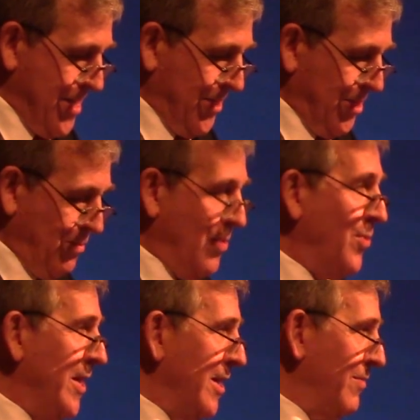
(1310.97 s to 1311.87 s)
is that when
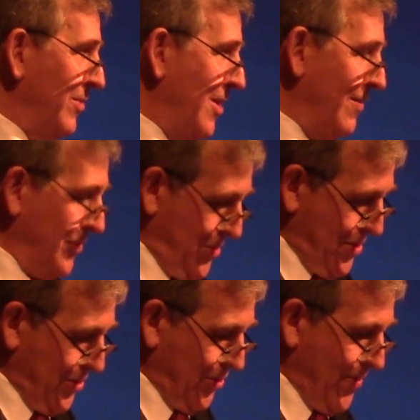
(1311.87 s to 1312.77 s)
we give love to
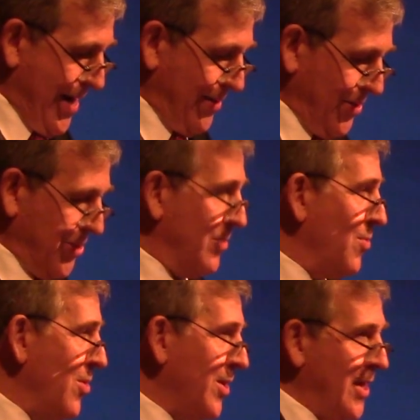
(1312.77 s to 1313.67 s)
those around us in
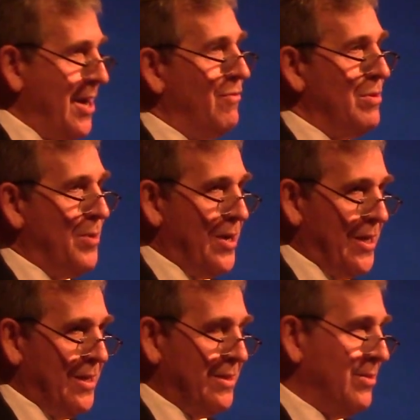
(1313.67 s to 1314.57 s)
work,
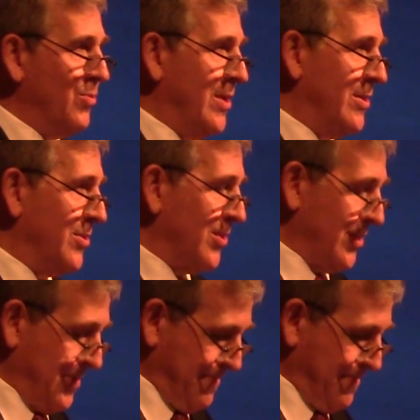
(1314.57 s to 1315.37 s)
everybody wins.